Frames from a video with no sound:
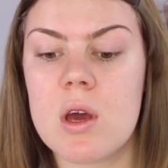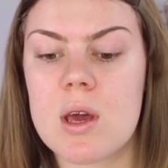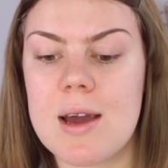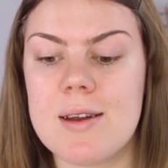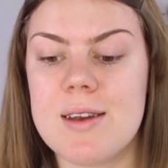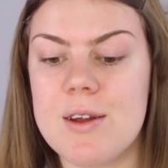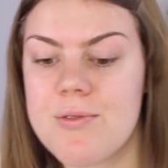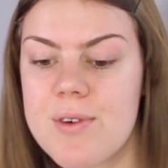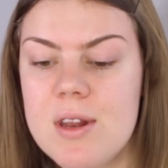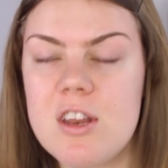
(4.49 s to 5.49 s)
kind of
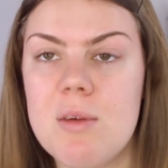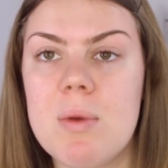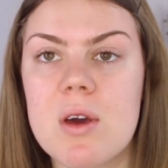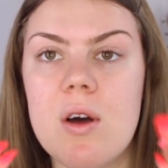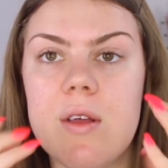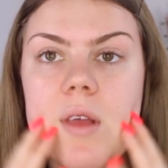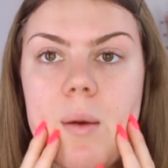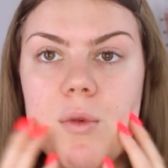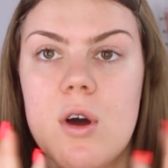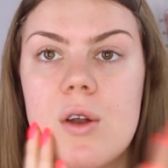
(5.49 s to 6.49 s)
different because
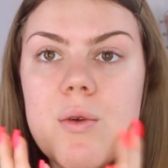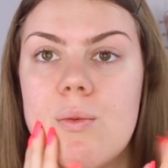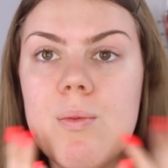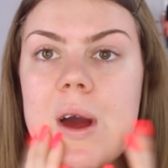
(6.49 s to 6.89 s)
I'm not